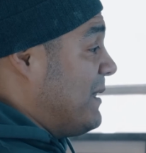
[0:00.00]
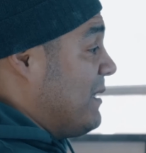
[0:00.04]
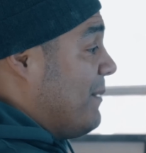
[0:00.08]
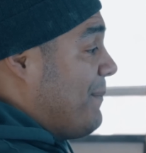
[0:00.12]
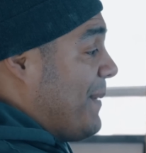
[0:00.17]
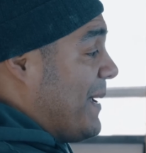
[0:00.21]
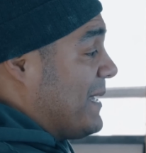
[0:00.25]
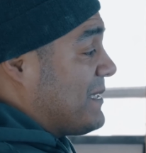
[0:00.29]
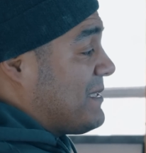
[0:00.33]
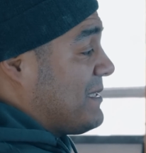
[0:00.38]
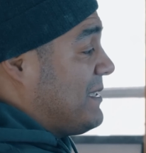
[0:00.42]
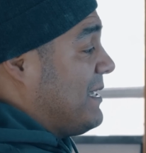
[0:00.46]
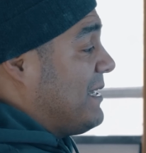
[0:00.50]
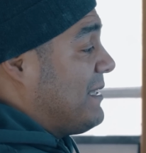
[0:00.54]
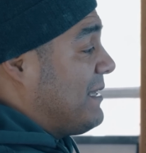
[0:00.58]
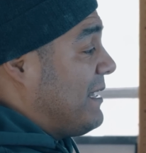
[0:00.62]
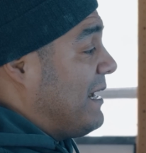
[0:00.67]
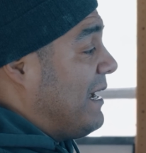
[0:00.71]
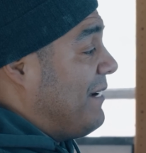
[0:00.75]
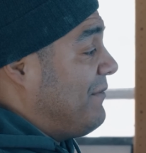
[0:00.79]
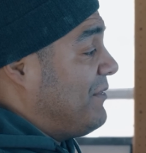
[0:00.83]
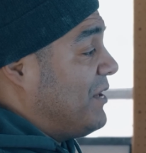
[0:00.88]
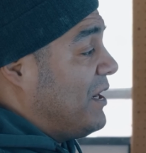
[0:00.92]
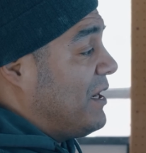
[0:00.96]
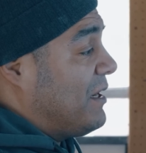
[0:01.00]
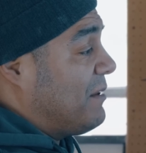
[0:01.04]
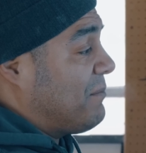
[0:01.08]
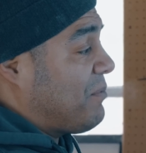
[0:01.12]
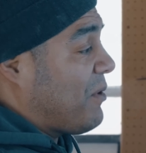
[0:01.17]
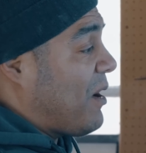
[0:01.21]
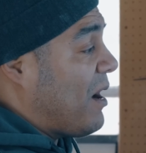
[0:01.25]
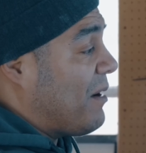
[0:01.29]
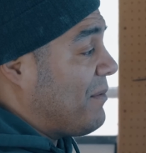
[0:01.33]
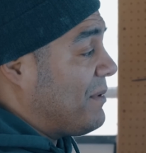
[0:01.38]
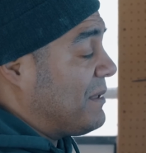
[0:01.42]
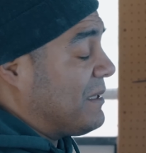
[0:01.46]
the best thing that I've done
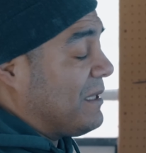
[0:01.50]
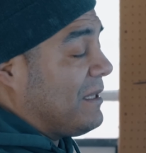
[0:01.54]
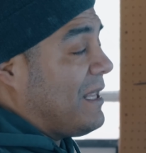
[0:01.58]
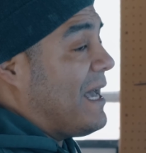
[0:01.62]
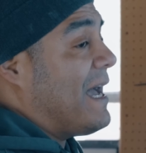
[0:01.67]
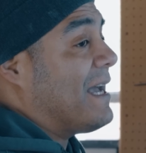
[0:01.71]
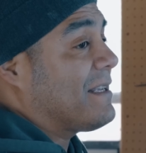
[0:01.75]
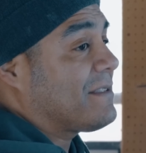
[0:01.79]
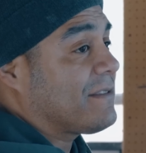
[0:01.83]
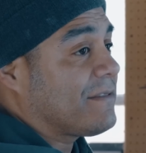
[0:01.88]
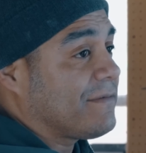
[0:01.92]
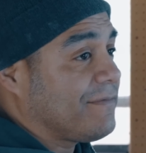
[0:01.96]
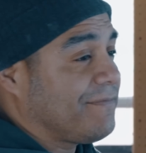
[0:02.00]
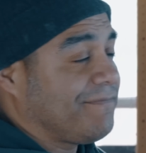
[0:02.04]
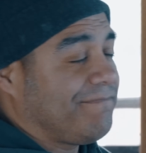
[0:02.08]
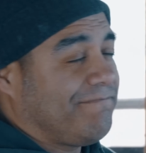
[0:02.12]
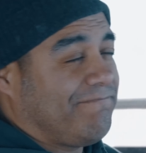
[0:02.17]
probably in the last